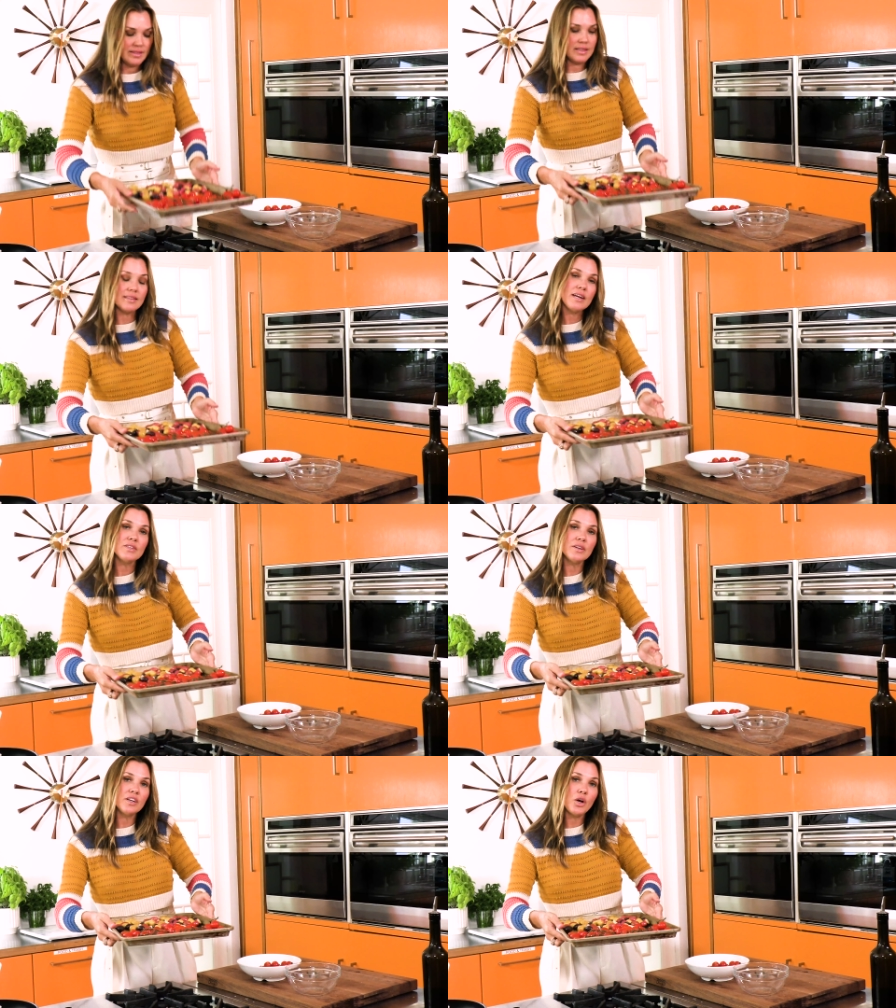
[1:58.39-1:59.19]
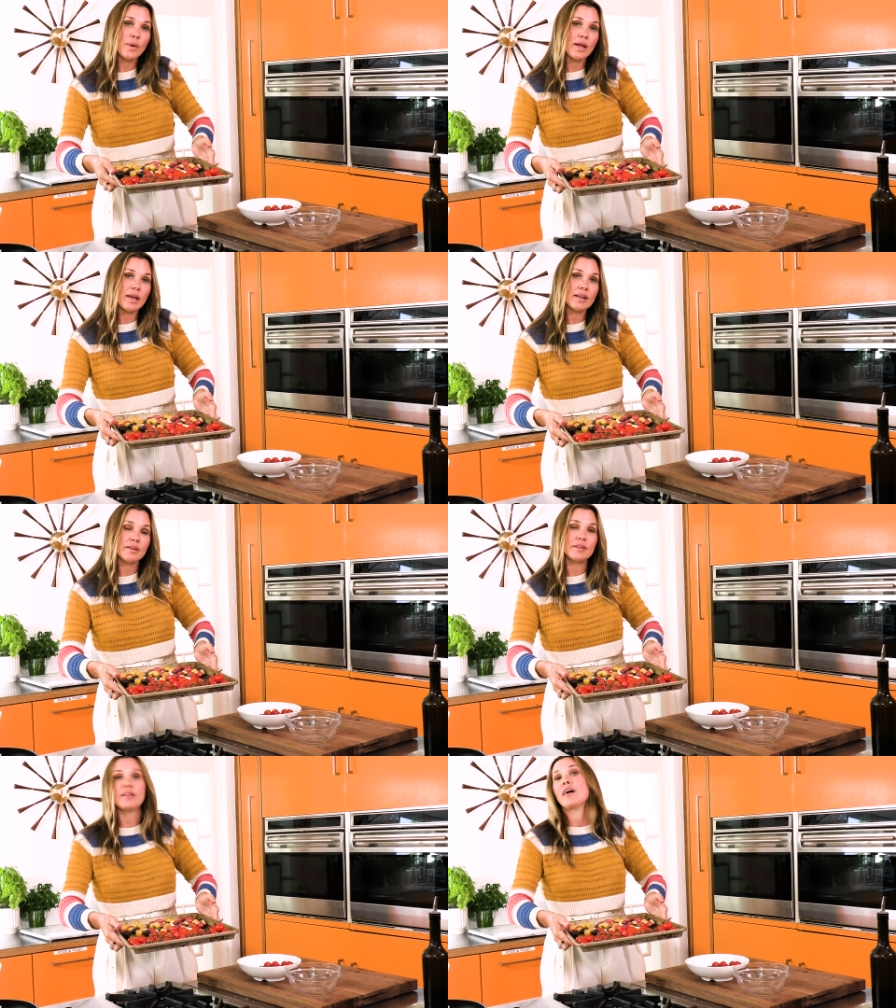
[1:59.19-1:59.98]
these guys are gonna go in
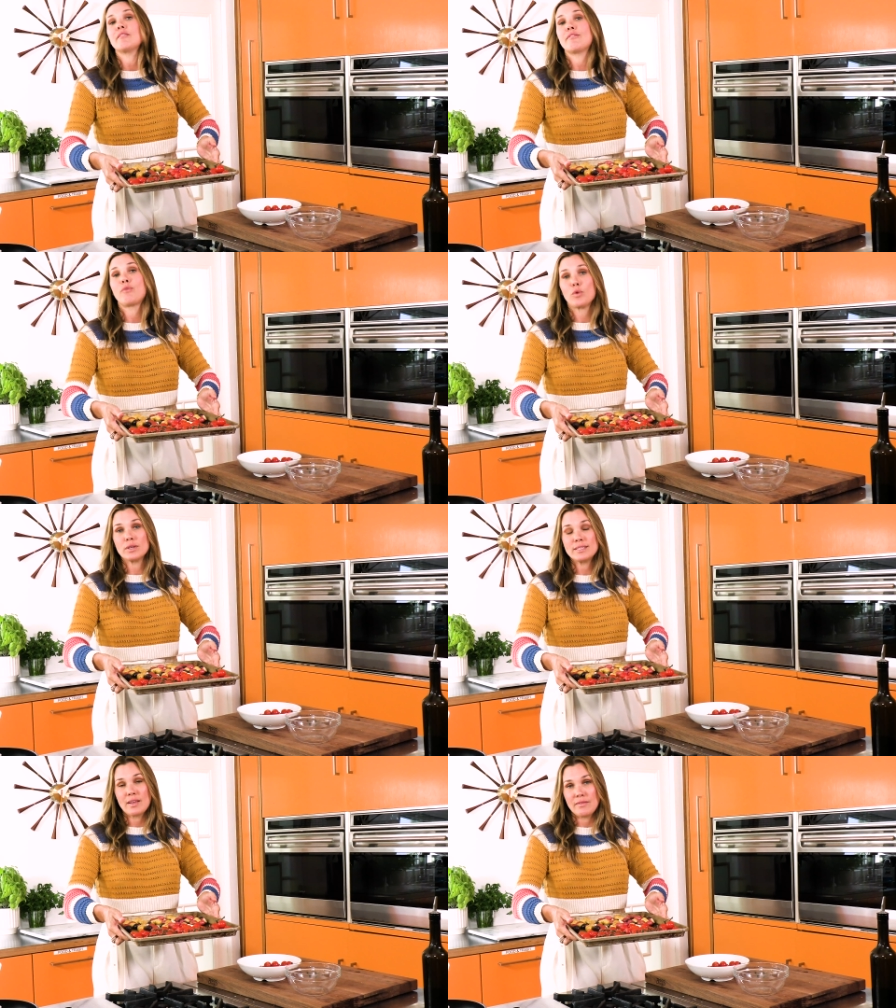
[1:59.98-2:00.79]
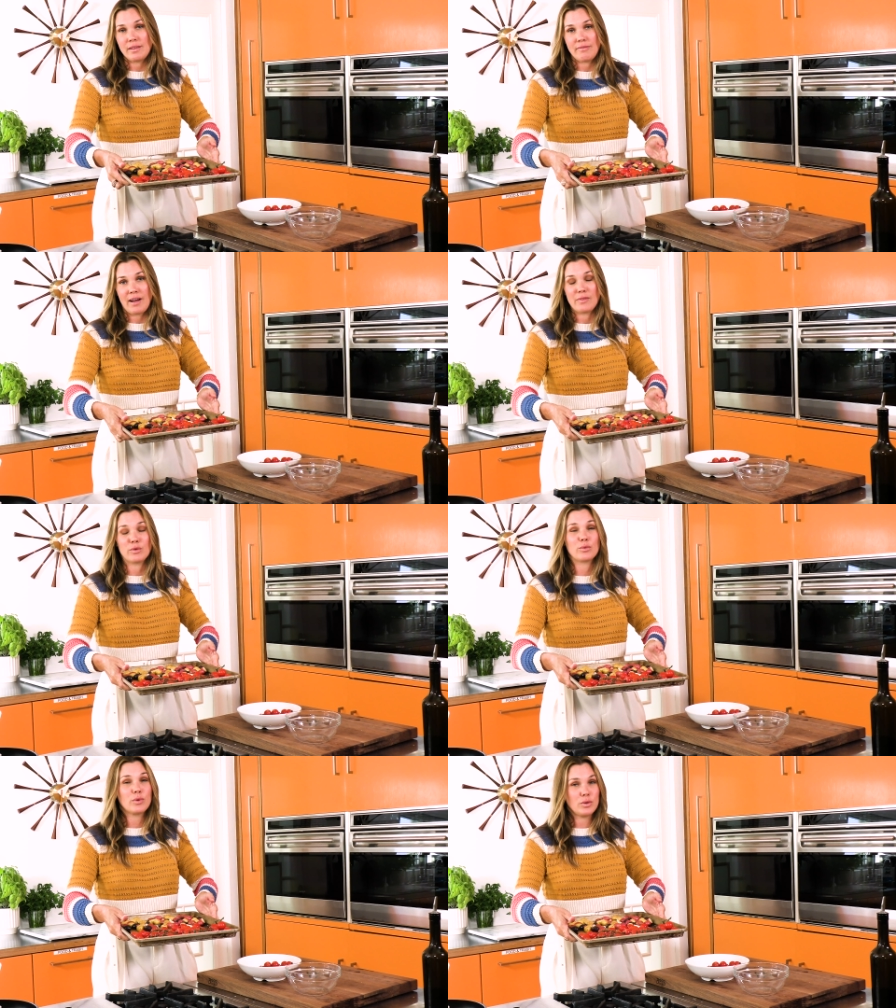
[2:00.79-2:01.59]
at 475.
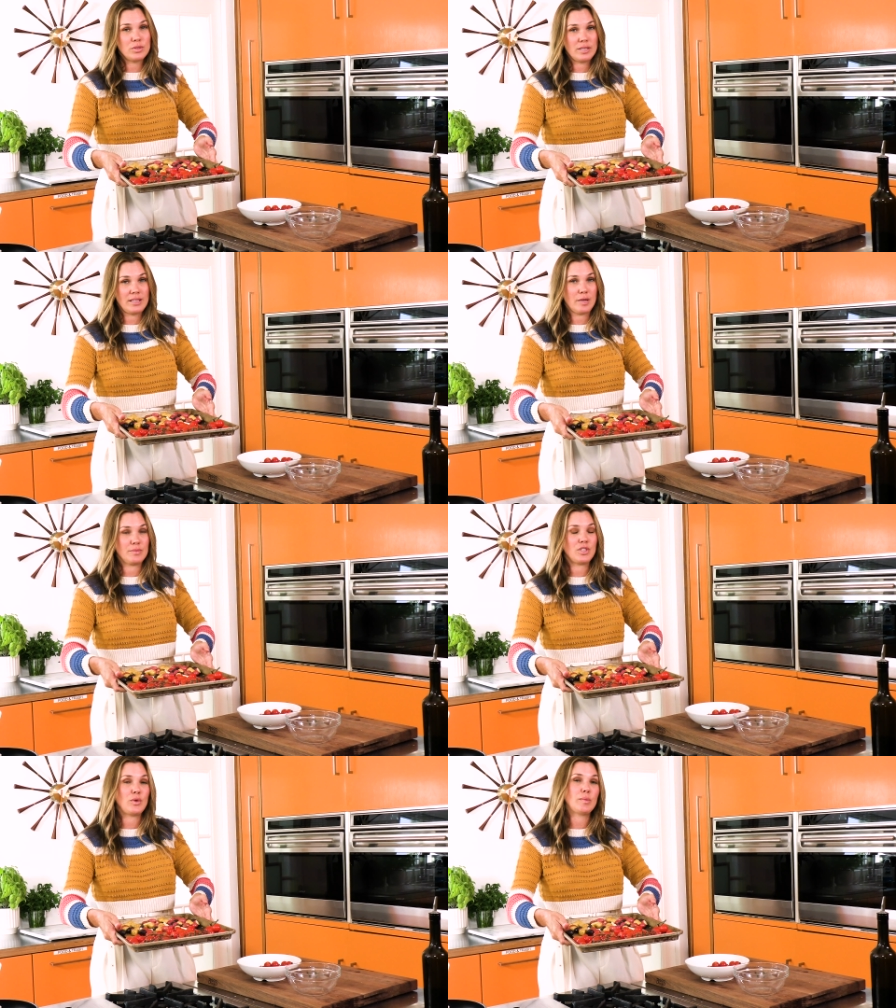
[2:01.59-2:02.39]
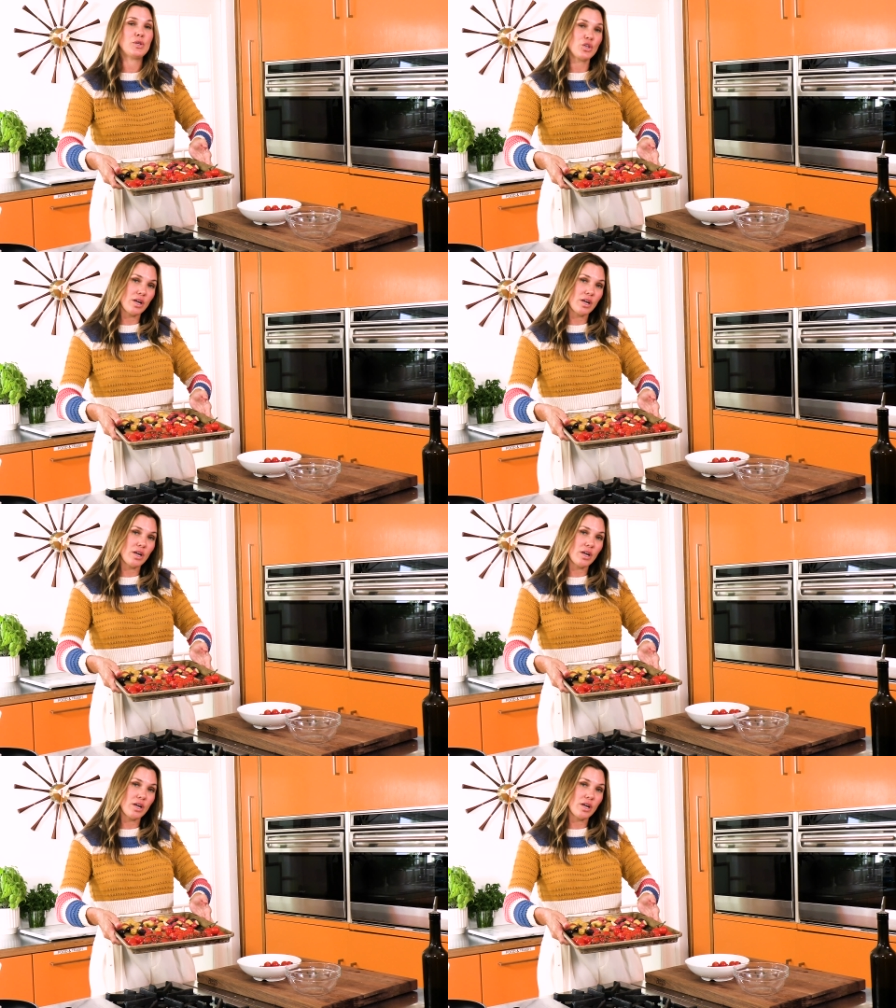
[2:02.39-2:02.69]
We're roasting them. So you wanna put